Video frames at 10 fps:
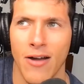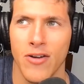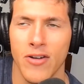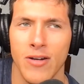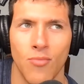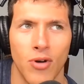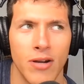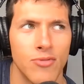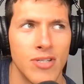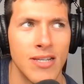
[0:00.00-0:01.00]
good your morning
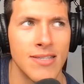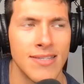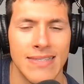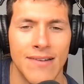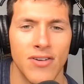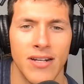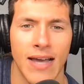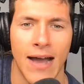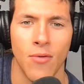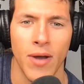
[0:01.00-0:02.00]
routine is, it's never gonna
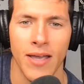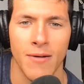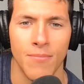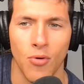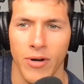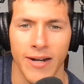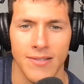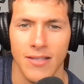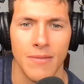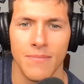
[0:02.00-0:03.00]
outweigh a poor night of
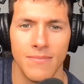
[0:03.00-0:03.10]
sleep.